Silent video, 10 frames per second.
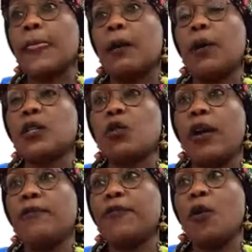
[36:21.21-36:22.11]
But
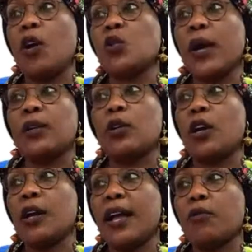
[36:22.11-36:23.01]
going forward, we are no
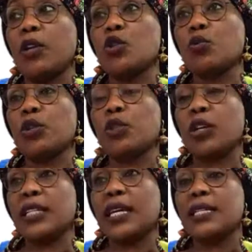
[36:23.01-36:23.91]
longer going to withdraw
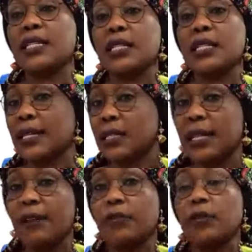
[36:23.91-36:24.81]
the cases at
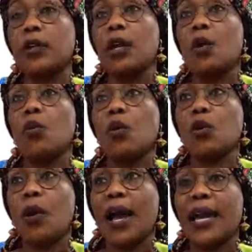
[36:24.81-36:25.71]
this level.
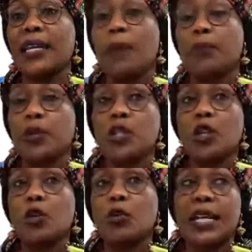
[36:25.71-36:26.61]
We'll go ahead and
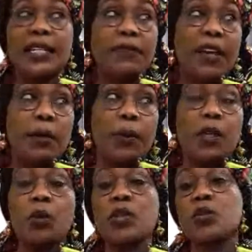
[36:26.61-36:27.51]
prosecute, and if
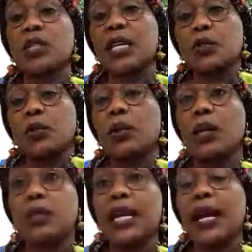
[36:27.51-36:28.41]
anybody wants to settle,
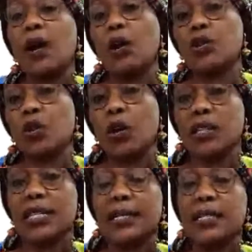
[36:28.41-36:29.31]
they can go to
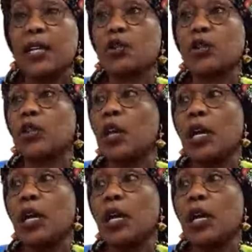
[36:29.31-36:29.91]
courts and settle.